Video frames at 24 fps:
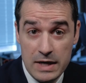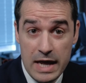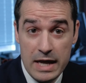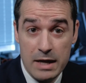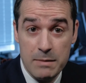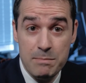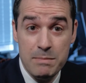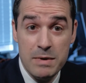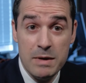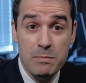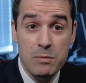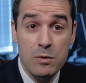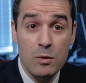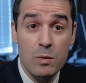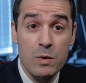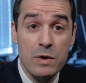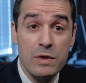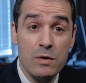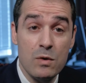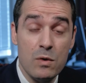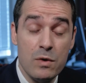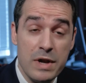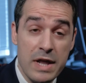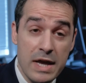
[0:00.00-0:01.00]
like people
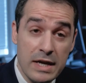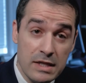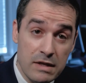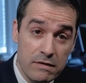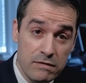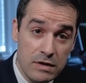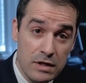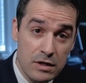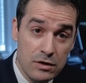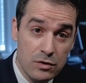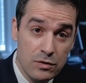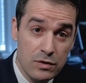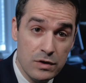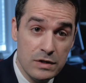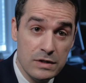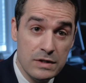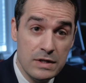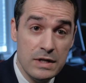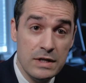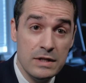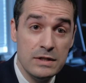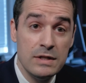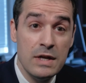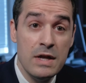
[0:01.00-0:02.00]
with connective tissue
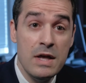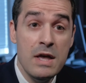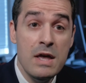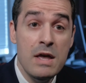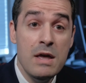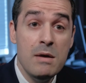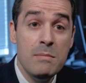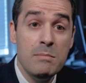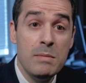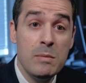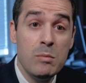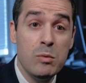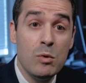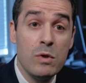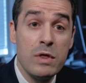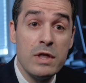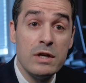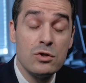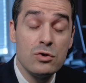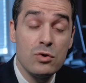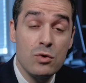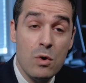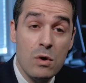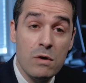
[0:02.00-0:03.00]
disease, people with
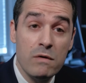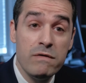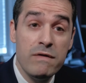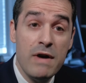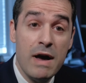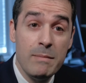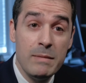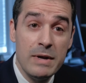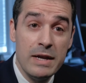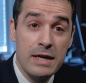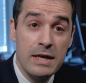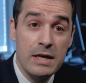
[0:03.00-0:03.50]
a strong family